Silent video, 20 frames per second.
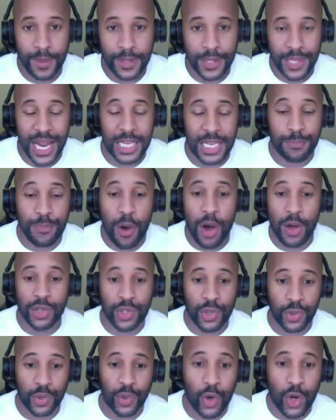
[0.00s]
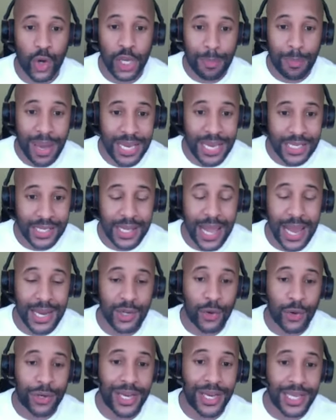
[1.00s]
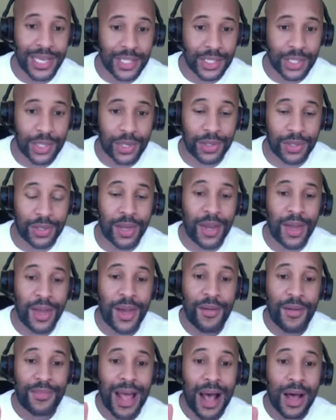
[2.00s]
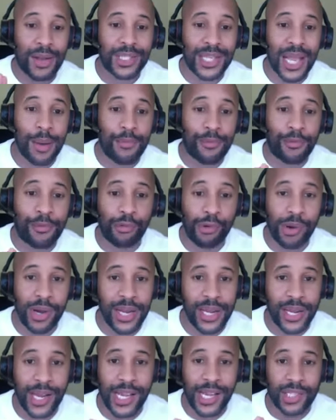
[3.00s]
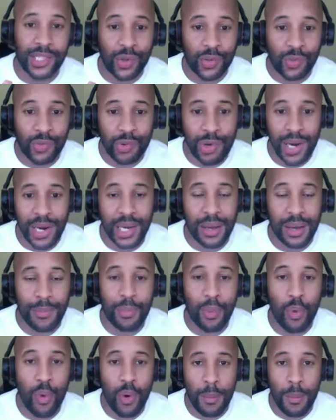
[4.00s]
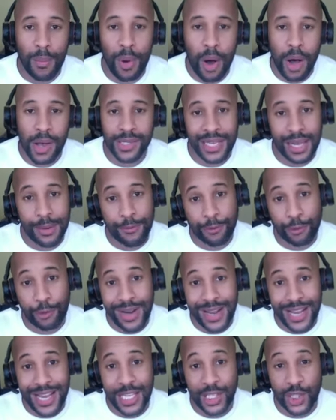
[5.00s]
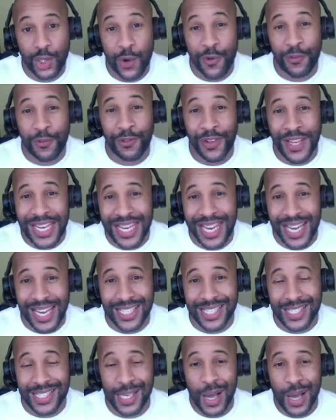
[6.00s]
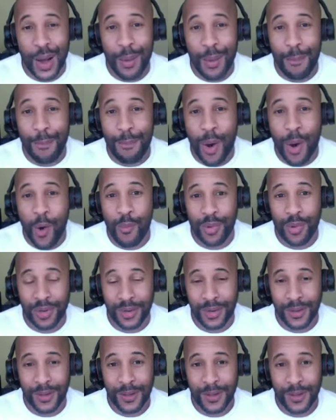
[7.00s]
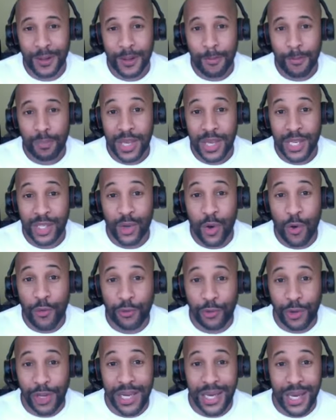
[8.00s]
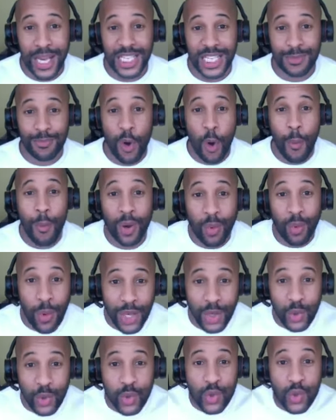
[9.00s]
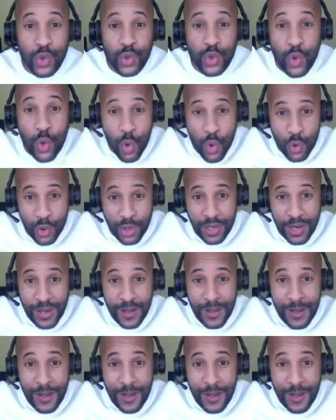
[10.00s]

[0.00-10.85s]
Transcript: So that's part two. You've got your baseline, you've got your incident. Now, step three is the really important part. Step three is your Phoenix moment, is your Phoenix moment where you soared.